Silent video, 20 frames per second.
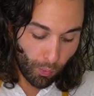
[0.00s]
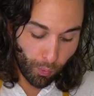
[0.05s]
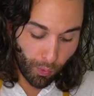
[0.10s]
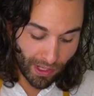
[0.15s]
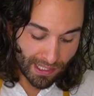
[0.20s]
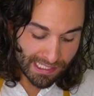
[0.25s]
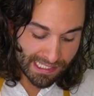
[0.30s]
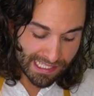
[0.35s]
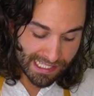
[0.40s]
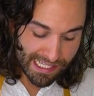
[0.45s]

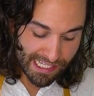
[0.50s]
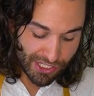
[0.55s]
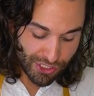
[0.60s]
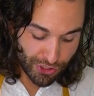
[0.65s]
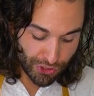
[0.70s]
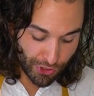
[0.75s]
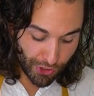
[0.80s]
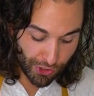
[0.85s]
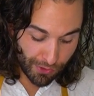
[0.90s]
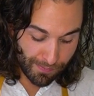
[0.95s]
once this
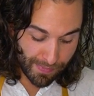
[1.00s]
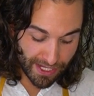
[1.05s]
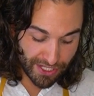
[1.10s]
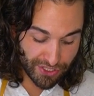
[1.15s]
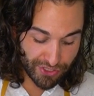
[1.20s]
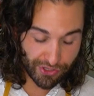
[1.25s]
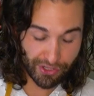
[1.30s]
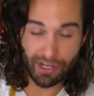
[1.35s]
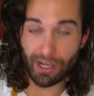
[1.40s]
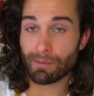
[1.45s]
sugar
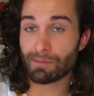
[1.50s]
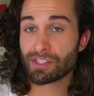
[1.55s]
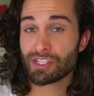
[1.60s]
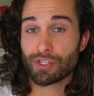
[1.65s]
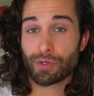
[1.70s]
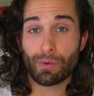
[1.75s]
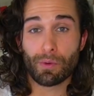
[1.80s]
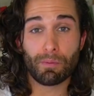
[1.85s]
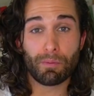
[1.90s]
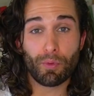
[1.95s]
mixture comes
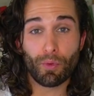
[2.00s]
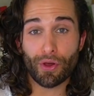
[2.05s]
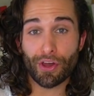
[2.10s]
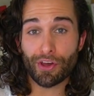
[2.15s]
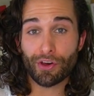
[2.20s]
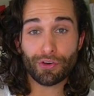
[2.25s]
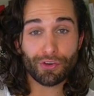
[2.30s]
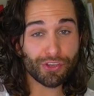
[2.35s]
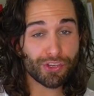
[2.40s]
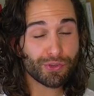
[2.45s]
to a boil,